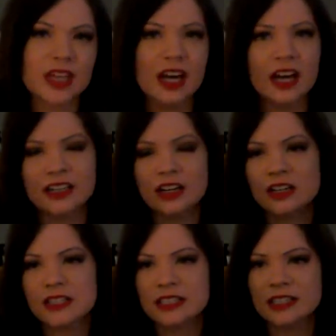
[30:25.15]
I
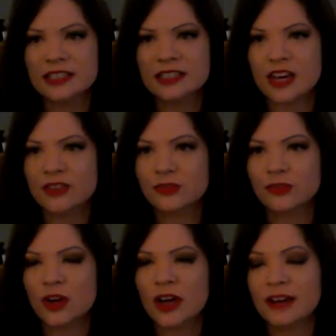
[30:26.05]
caused us to
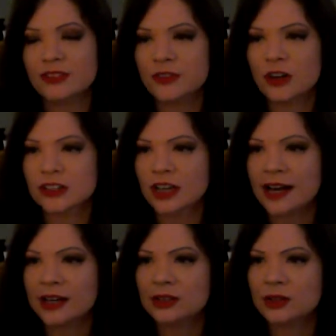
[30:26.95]
have a falling
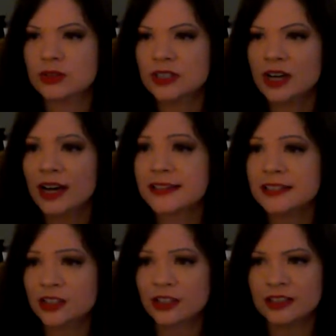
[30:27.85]
out, or I
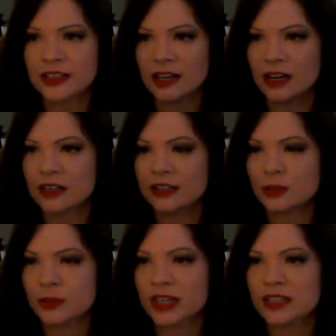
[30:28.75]
started that
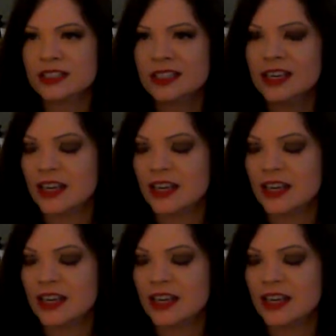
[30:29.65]
argument.